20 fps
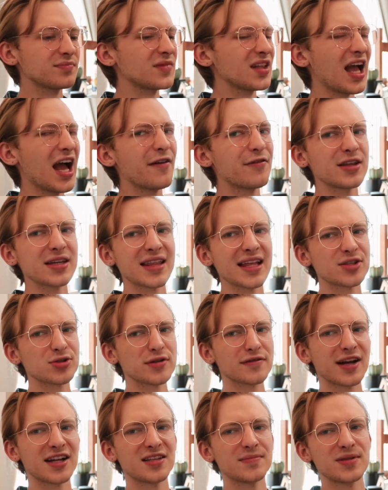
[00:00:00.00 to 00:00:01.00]
I feel like that's what
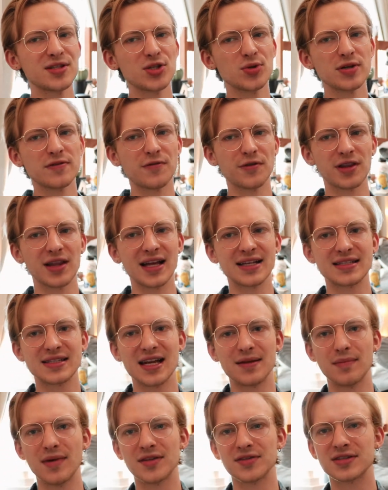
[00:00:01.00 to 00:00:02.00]
I've kind of been doing for the last 10
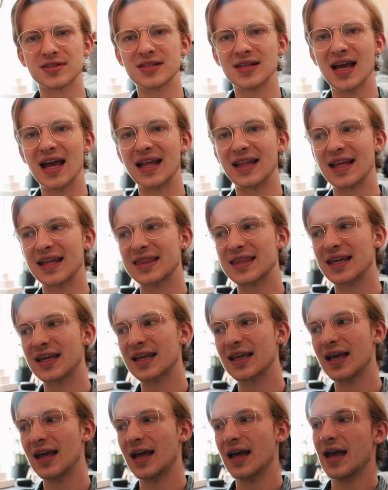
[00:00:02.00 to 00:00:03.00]
months, and I
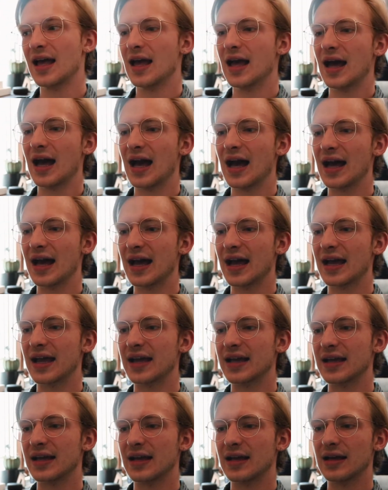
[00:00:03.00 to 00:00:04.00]
think
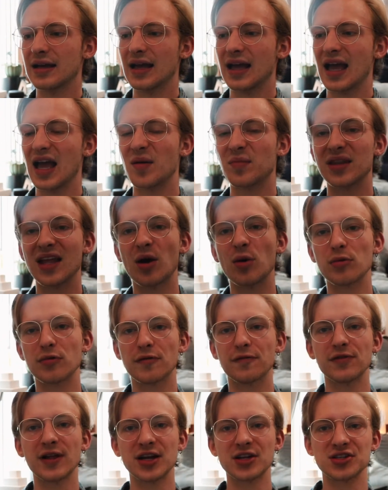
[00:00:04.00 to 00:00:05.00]
I am now a
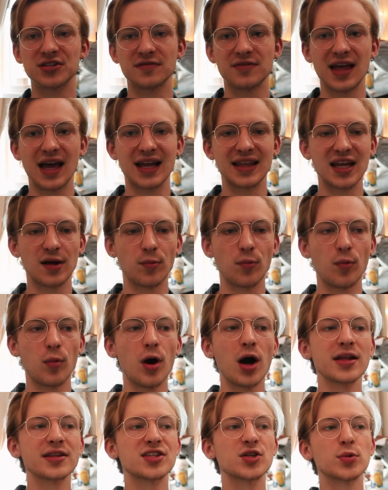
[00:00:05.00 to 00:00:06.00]
reflection of that, and I
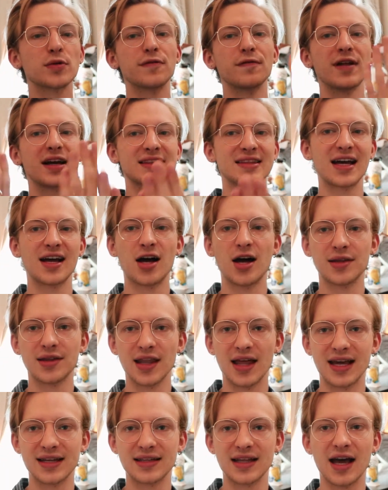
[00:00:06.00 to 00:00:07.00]
want to reflect that
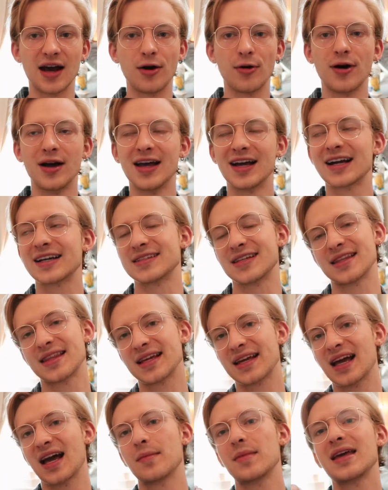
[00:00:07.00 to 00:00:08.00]
online now because I
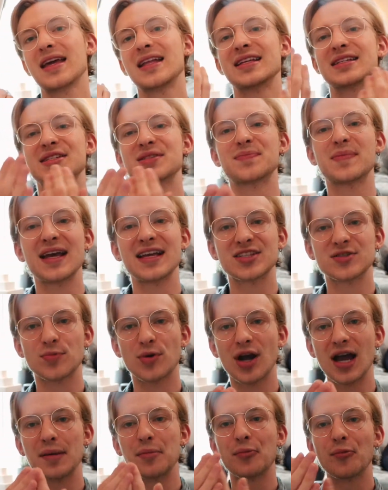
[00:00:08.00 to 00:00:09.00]
think I'm in a space where
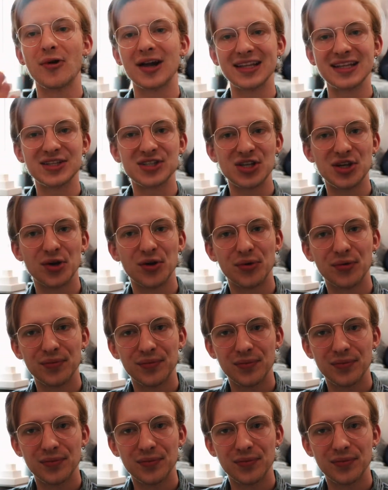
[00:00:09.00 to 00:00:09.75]
I'm ready to,